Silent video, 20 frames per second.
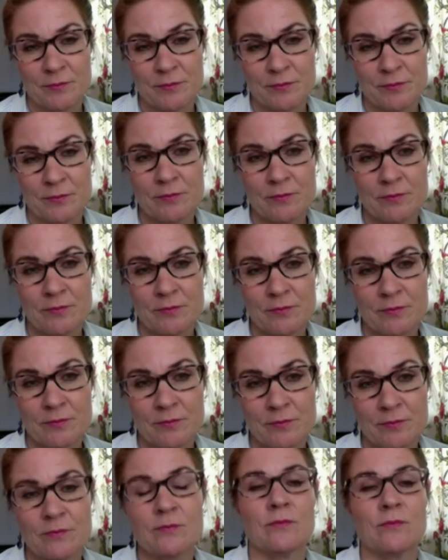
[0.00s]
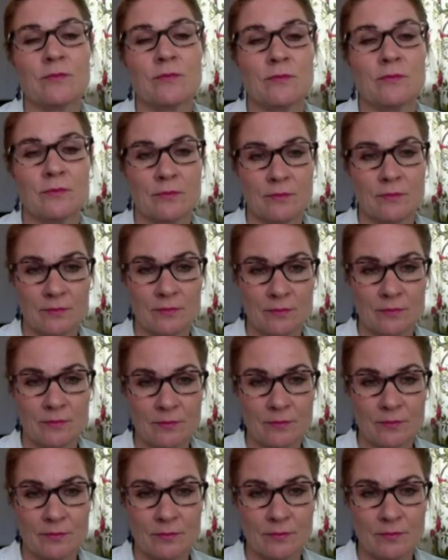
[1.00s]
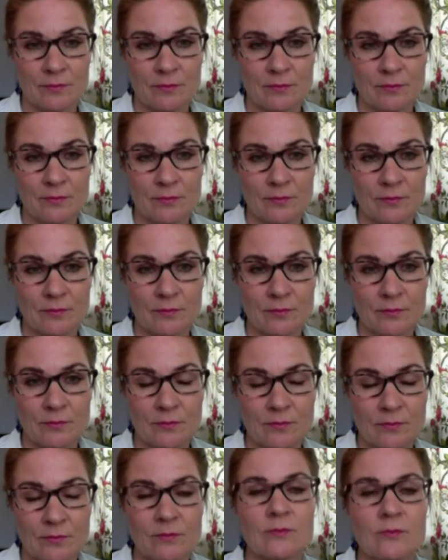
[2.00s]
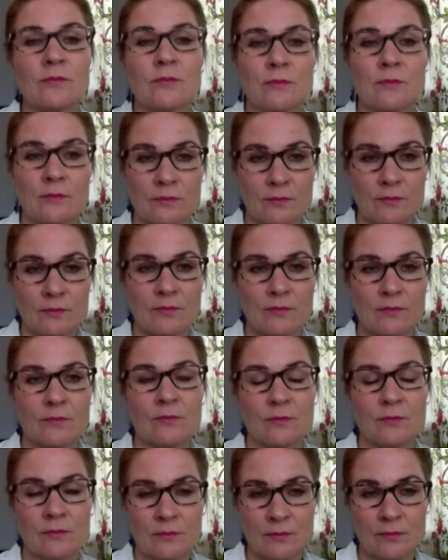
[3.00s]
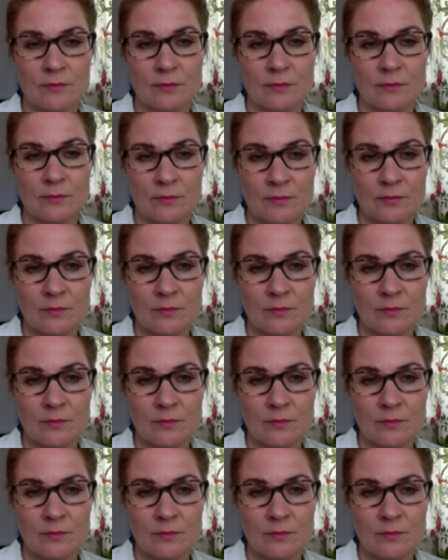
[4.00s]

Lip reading: [no speech]